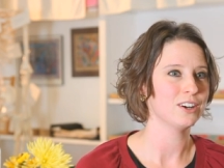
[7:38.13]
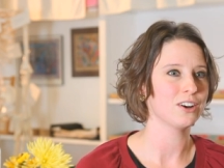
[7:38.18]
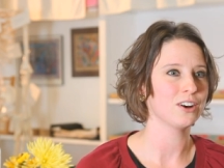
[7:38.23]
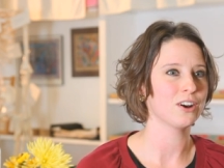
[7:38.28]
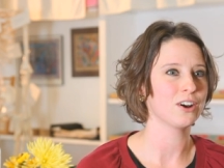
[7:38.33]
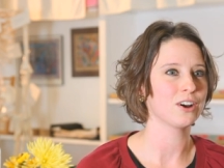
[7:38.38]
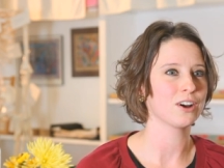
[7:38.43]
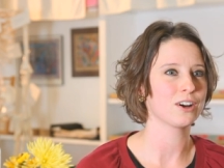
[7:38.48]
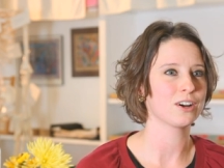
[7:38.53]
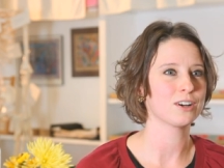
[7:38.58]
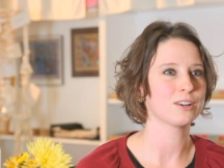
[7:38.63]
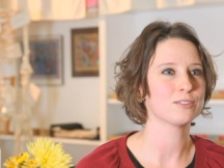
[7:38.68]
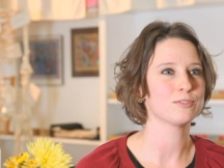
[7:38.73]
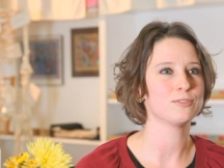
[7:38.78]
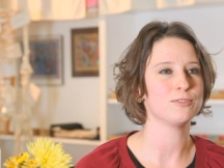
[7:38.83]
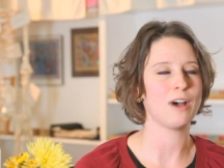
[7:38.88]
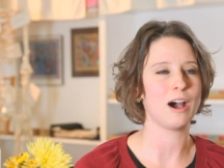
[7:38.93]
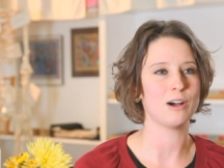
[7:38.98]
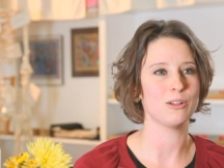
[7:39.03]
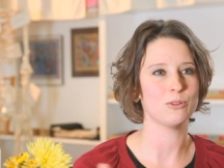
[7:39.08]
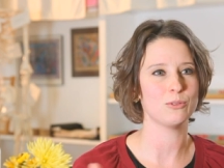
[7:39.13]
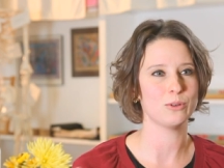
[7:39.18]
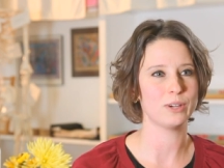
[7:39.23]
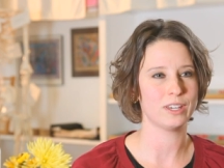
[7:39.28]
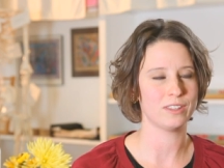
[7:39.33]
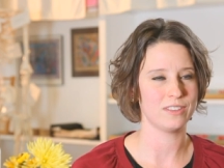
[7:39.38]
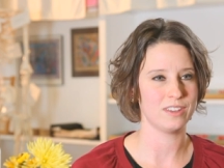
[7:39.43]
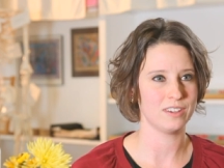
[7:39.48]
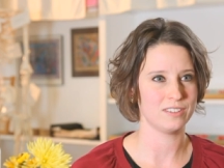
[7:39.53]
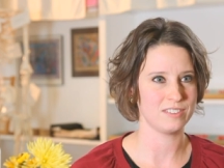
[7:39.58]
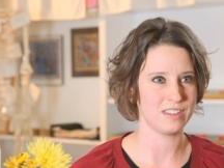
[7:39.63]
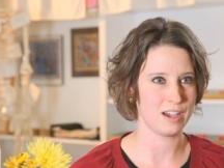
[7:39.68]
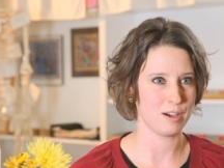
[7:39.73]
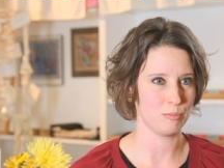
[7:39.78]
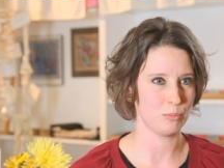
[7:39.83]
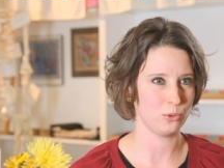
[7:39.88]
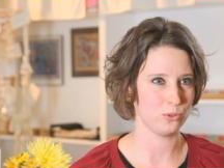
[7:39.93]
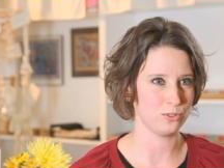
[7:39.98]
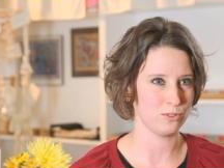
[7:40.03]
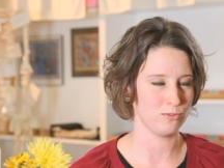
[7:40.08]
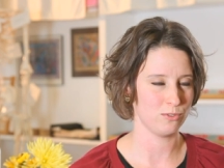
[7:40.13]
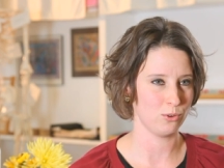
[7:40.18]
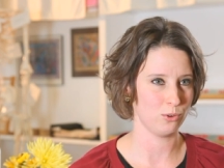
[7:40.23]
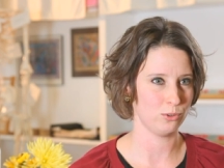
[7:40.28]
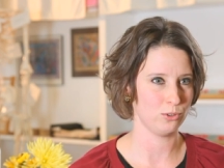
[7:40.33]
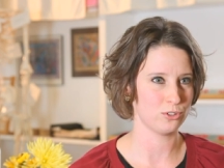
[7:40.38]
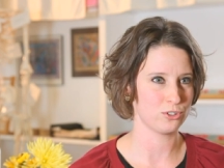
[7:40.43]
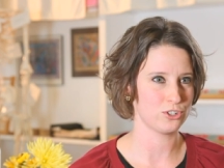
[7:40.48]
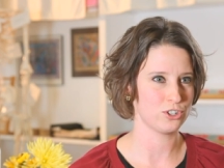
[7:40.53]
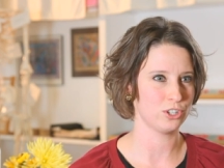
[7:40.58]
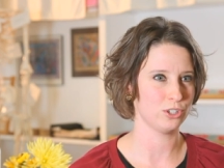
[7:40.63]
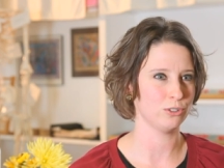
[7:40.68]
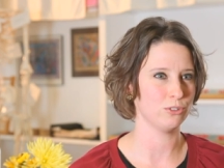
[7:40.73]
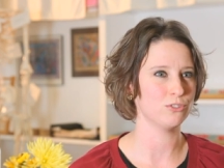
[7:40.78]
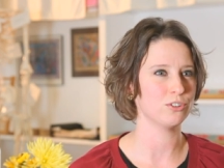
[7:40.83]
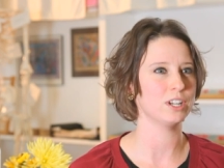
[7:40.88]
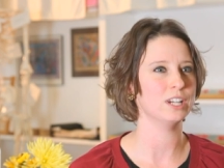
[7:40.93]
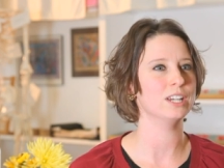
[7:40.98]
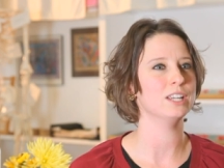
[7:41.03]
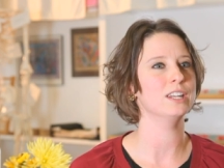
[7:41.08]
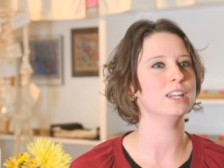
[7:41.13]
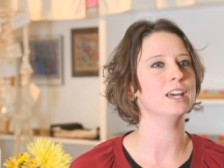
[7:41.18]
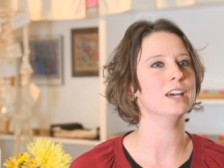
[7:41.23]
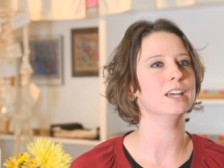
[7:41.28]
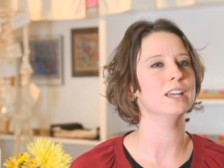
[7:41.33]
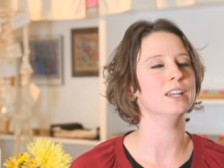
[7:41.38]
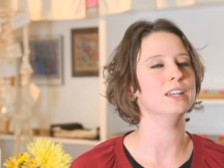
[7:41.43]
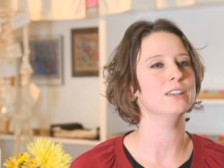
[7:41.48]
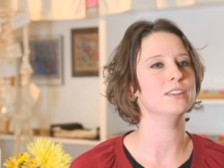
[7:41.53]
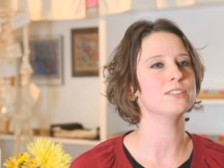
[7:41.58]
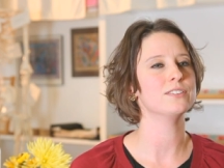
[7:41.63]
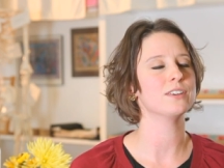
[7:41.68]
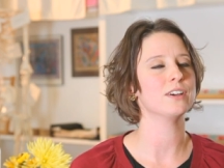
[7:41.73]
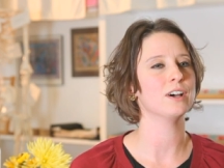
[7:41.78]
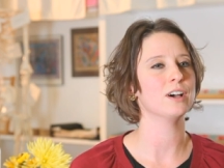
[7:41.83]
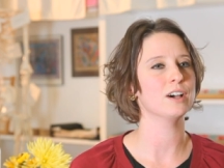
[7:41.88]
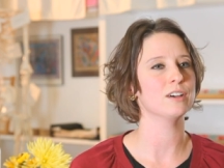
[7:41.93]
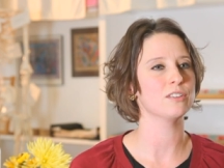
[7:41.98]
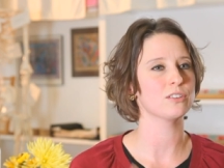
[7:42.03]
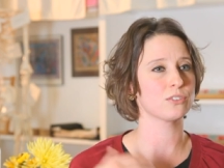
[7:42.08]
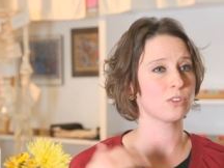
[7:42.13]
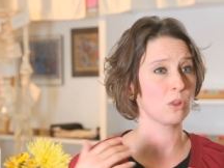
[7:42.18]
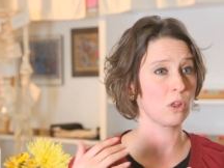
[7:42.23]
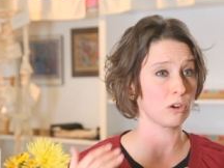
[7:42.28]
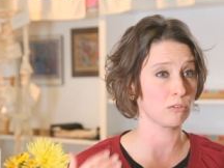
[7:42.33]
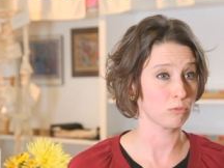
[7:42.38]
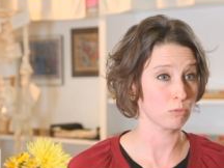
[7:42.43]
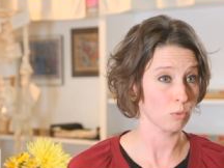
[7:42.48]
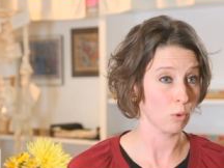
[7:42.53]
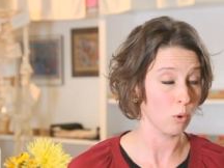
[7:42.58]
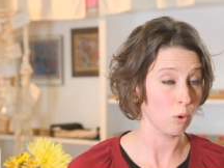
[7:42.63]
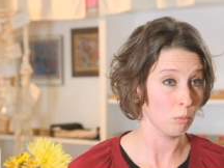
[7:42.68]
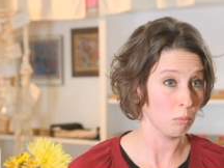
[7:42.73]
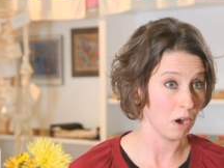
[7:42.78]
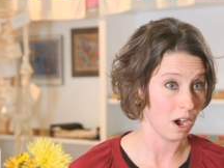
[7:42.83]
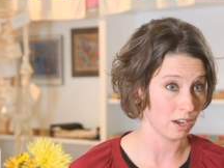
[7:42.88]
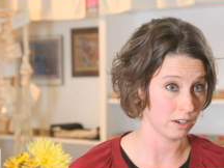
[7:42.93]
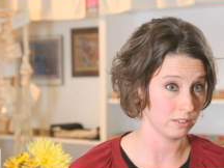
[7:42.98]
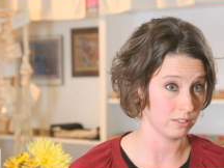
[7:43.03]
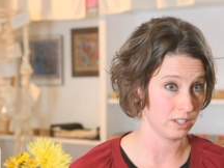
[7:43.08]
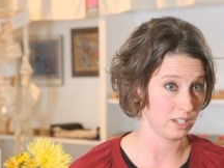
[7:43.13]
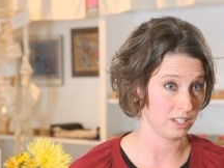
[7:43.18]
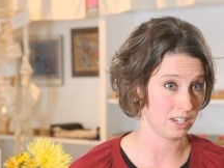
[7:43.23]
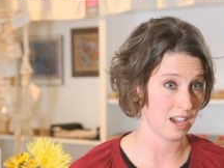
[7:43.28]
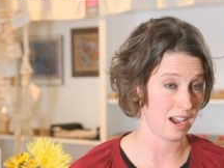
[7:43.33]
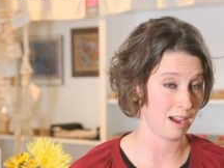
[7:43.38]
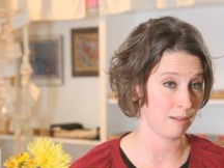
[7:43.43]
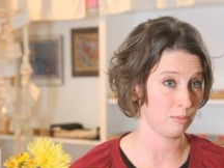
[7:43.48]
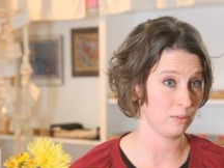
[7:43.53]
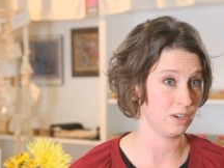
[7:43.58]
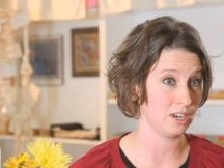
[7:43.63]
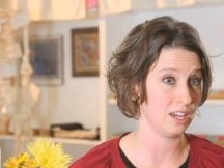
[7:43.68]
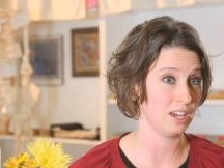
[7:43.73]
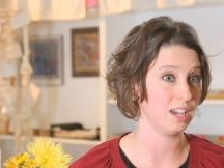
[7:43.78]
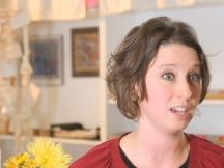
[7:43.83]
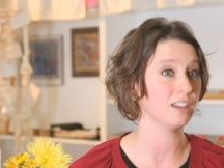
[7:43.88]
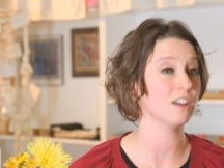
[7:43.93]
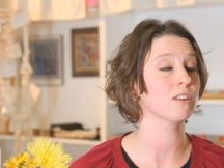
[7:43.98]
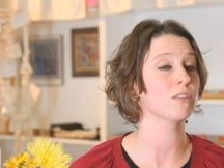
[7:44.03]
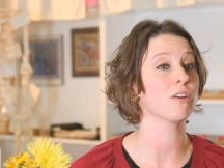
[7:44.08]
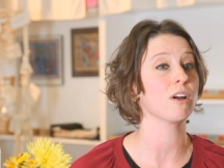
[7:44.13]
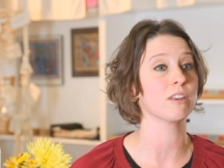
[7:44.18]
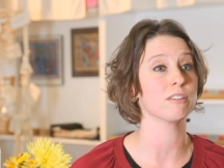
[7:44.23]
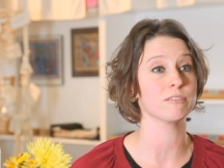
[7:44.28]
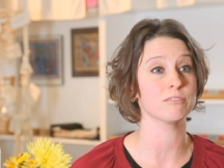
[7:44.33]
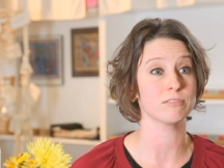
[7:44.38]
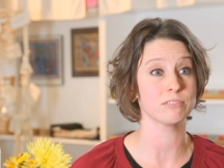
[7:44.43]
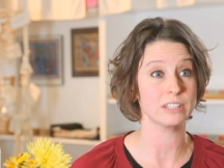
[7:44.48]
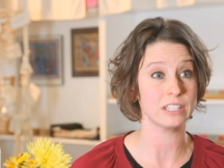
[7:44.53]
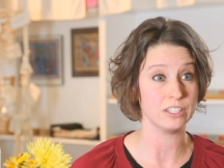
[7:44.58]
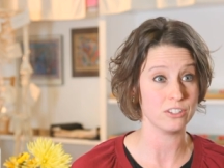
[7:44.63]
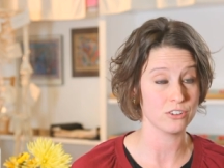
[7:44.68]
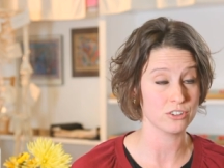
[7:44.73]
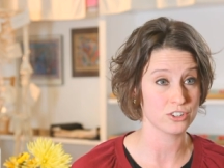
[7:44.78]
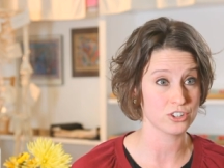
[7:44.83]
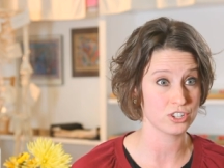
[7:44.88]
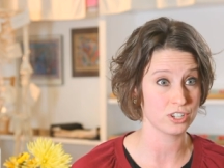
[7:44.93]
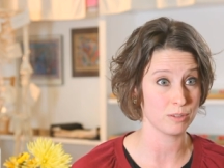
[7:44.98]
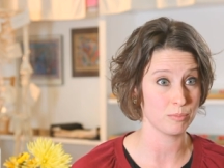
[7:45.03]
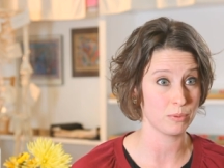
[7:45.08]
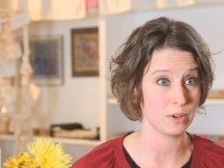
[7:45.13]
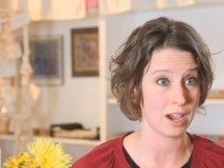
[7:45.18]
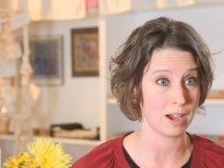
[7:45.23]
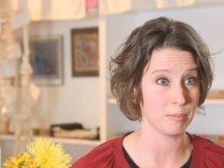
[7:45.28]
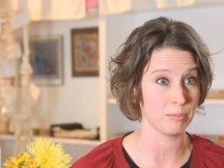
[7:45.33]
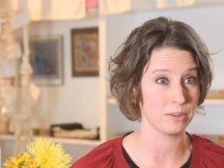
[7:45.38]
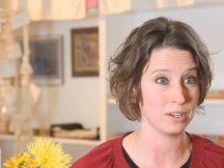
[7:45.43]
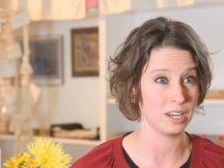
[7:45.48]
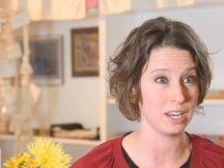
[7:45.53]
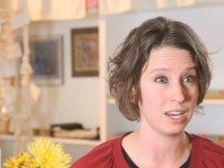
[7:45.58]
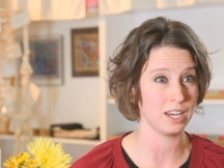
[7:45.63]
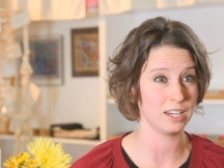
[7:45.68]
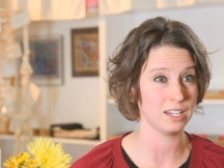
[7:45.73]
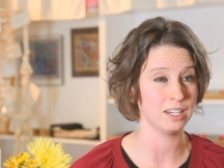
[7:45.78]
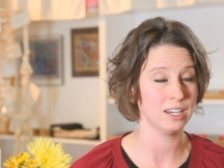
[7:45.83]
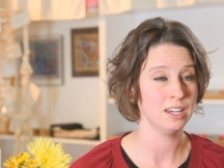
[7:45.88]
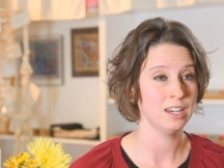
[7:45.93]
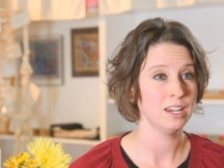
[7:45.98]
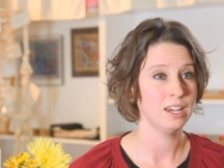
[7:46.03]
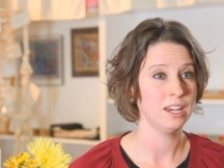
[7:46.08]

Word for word: are following the examples of the older children, and uh, there's a lot of role modeling happening, a lot of leadership happening,